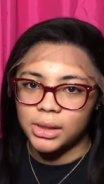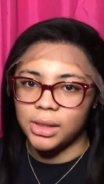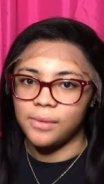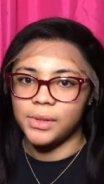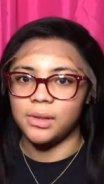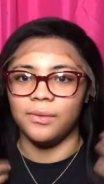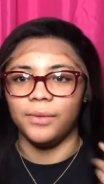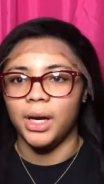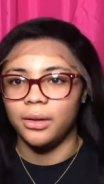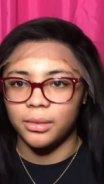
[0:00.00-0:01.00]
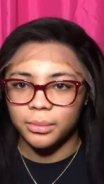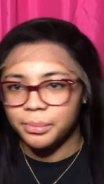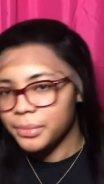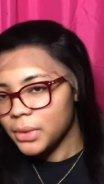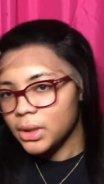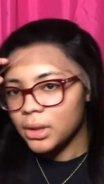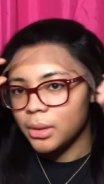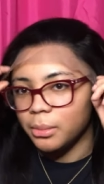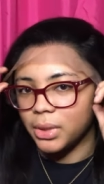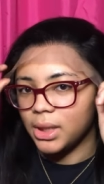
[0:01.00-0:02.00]
to give it some volume.
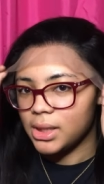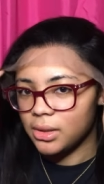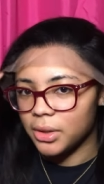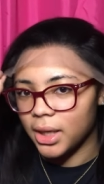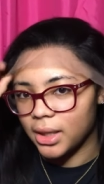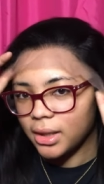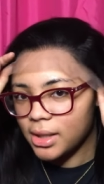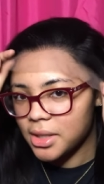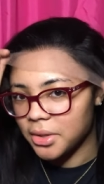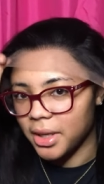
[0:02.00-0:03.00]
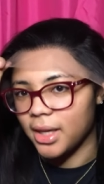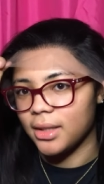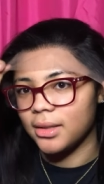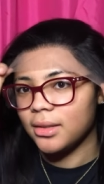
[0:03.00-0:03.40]
But this okay. It's okay.